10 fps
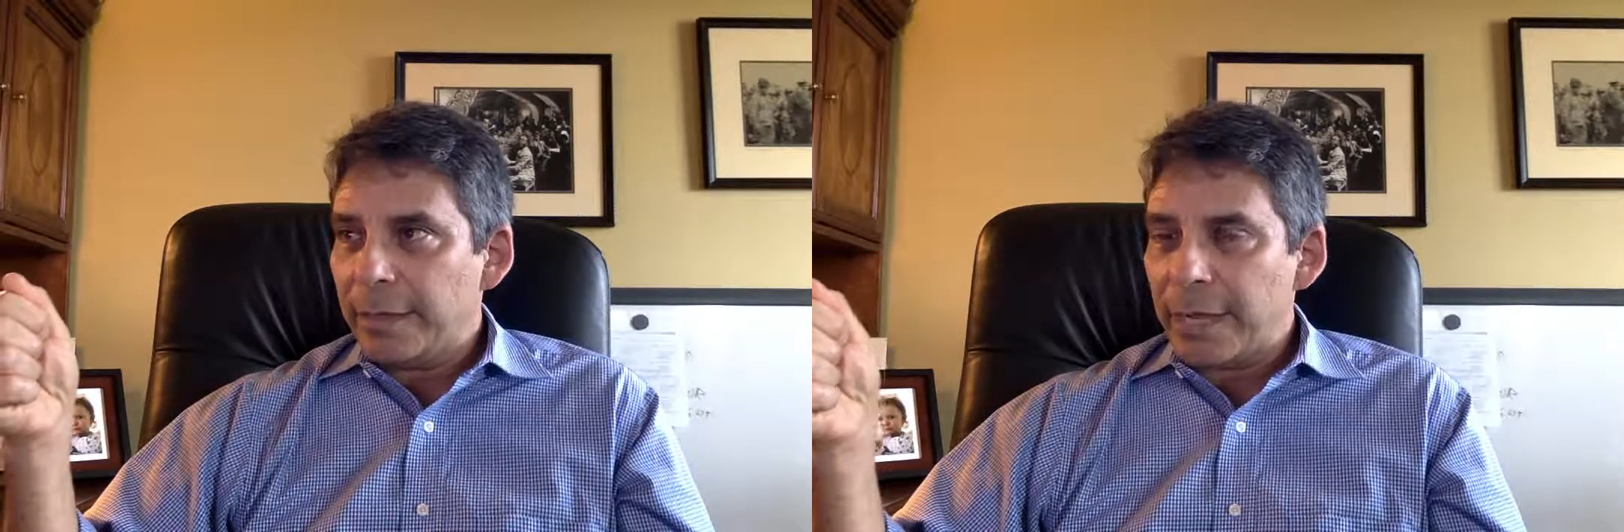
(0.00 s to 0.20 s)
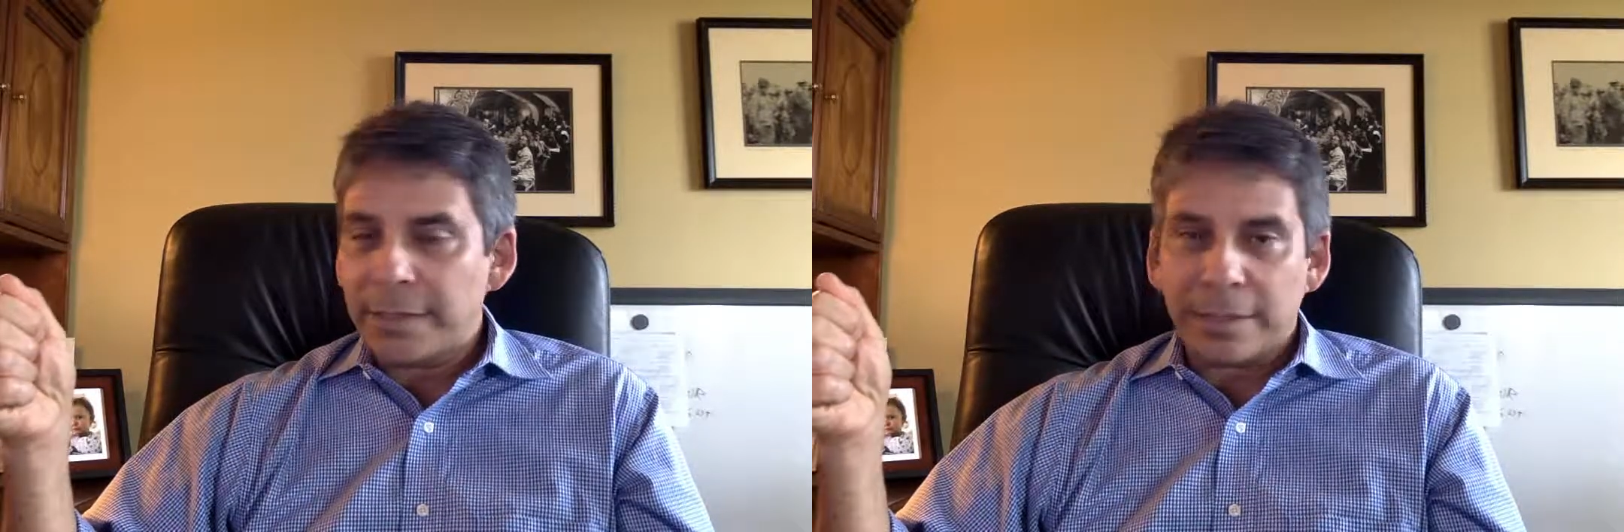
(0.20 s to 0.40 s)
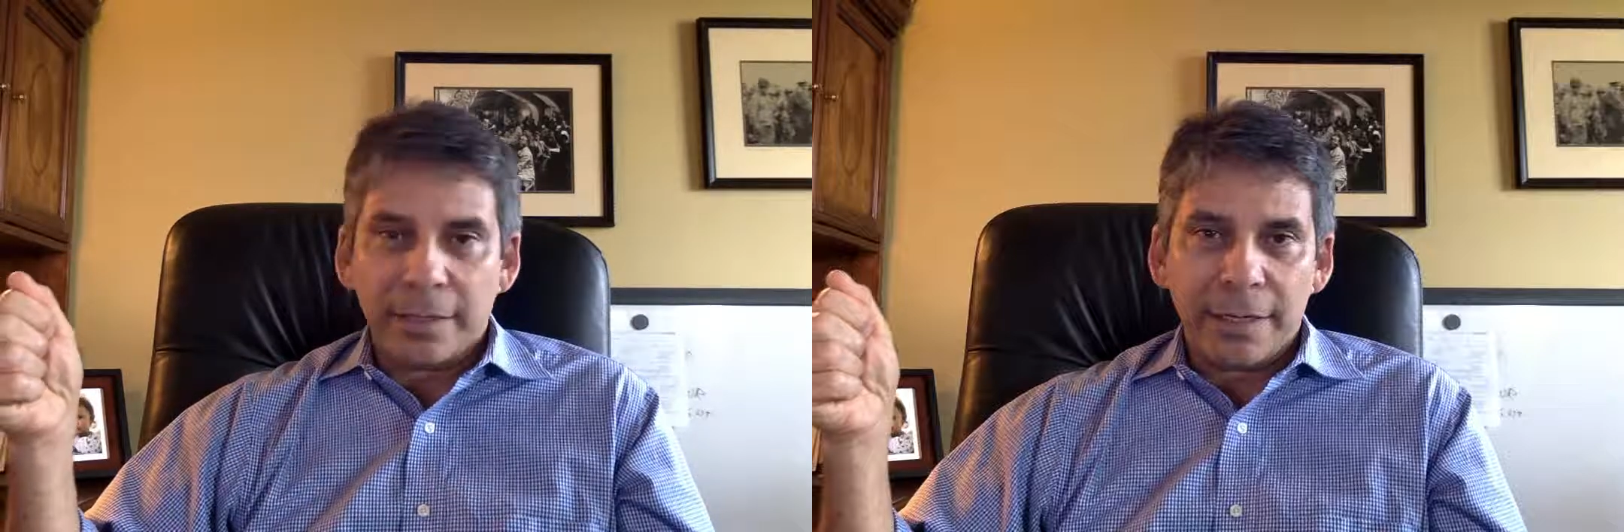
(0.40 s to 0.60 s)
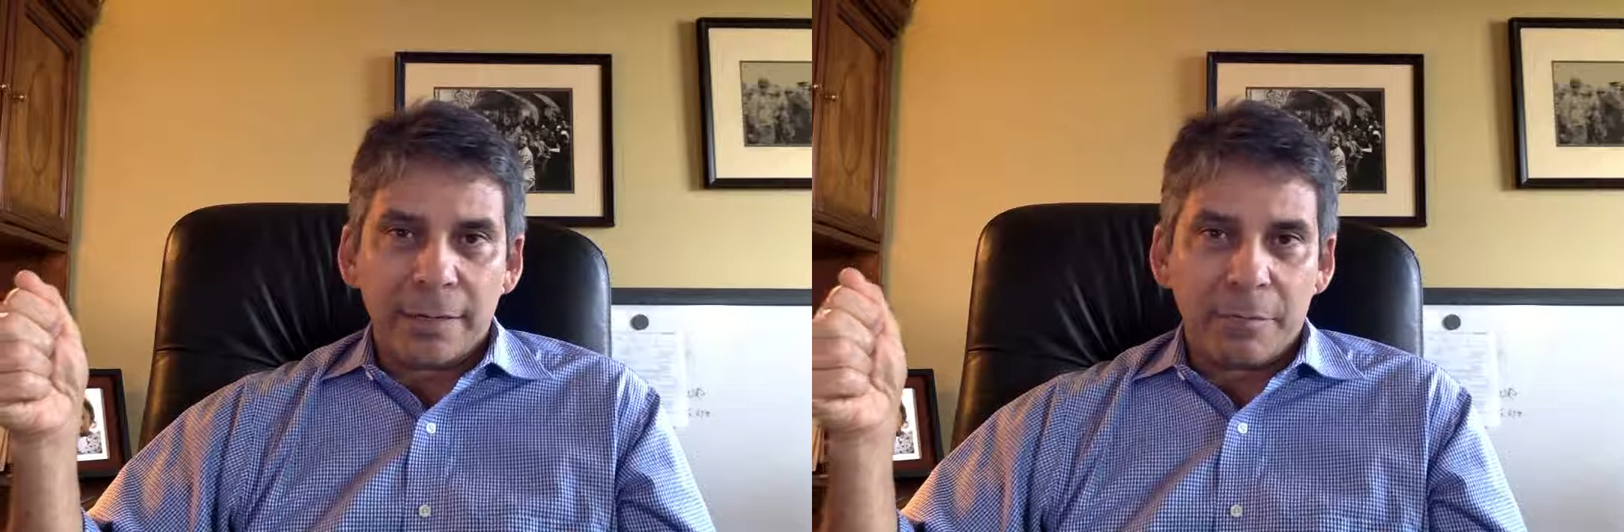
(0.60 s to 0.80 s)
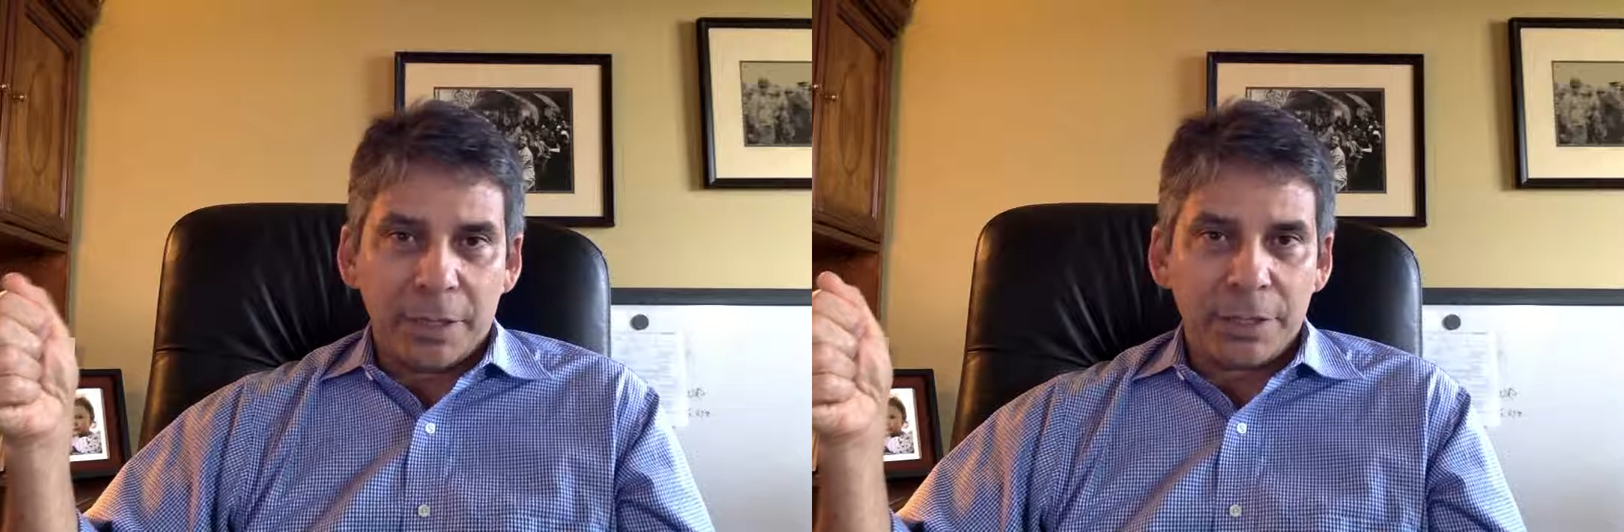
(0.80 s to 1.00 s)
case
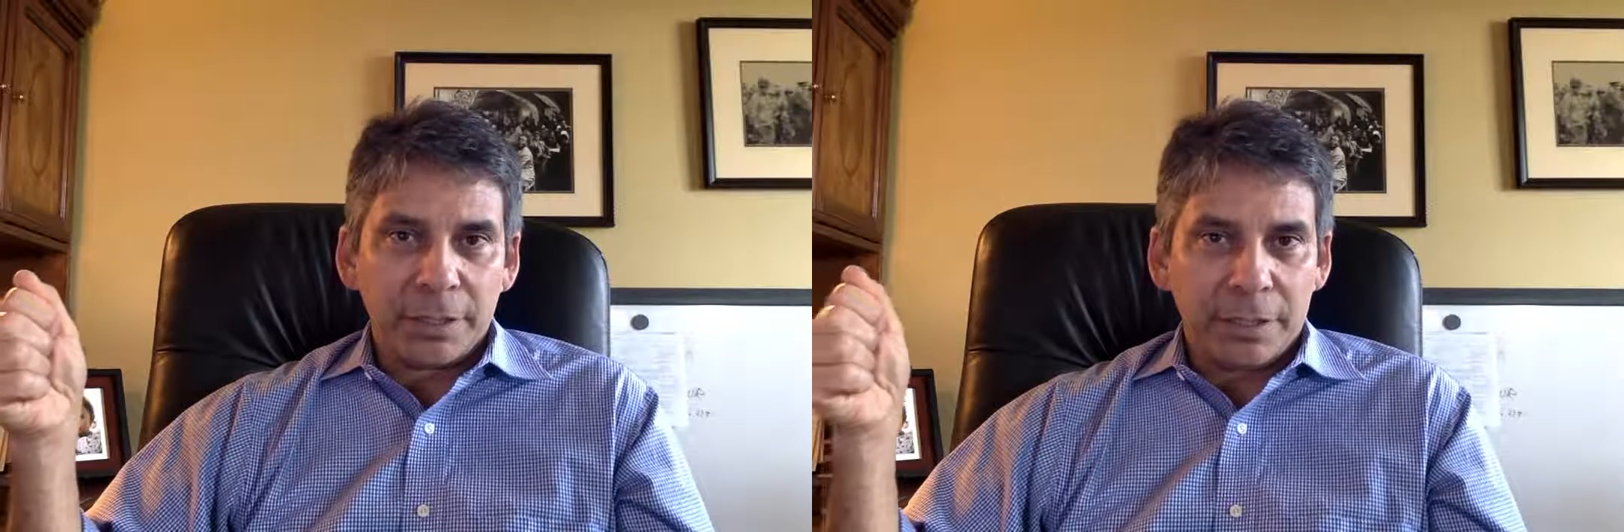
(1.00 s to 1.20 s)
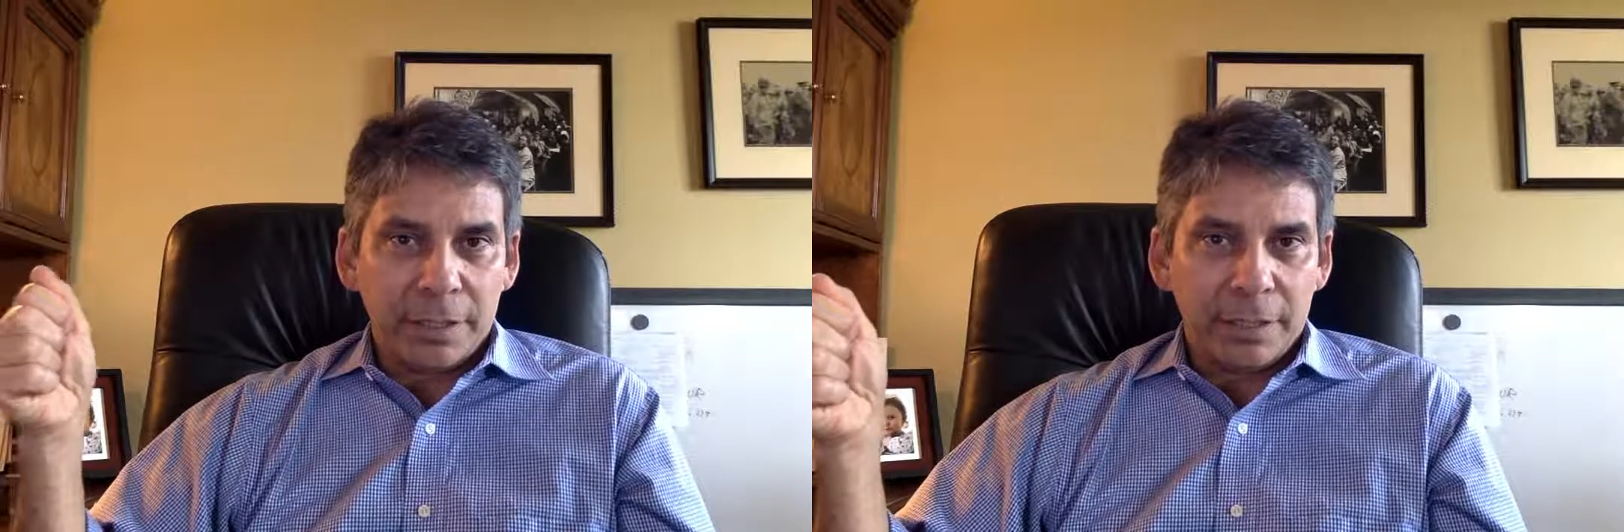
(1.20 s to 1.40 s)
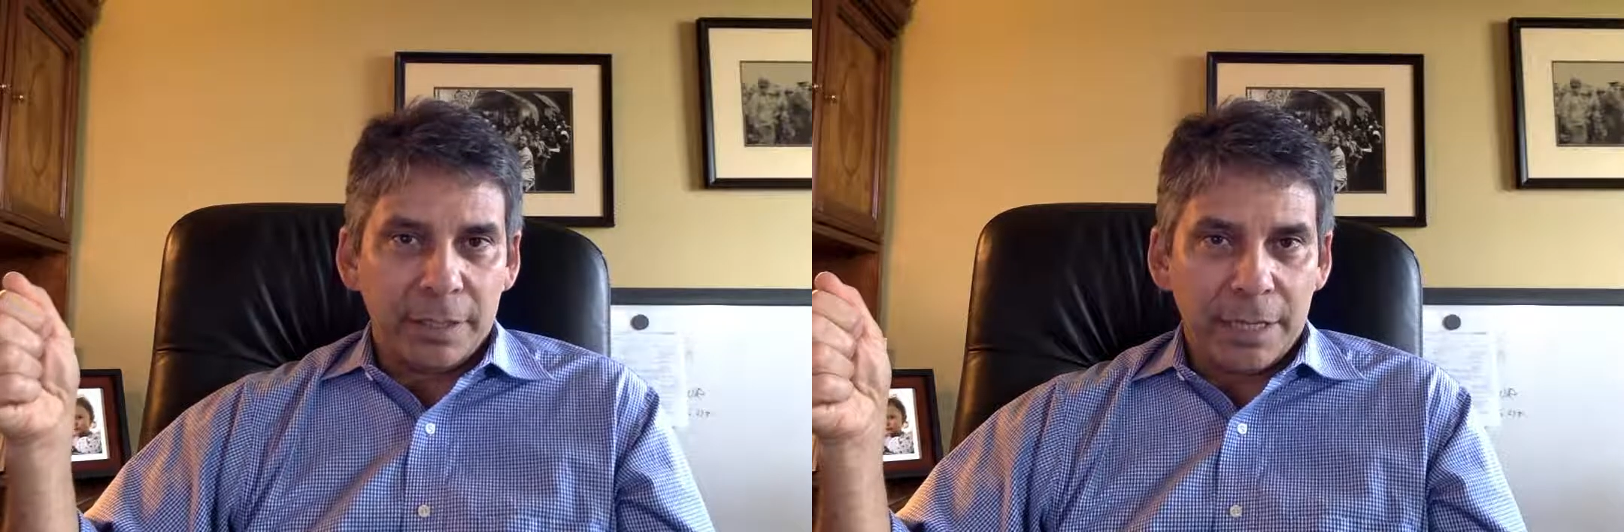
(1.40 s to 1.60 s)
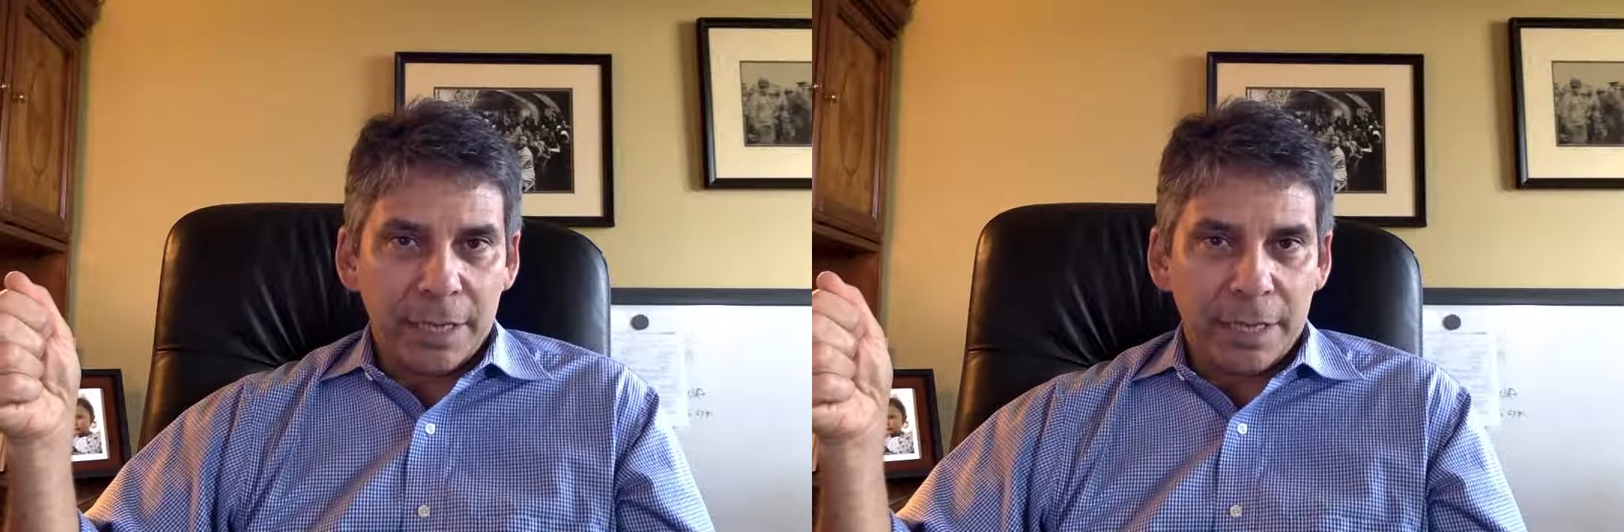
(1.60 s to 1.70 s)
study budget that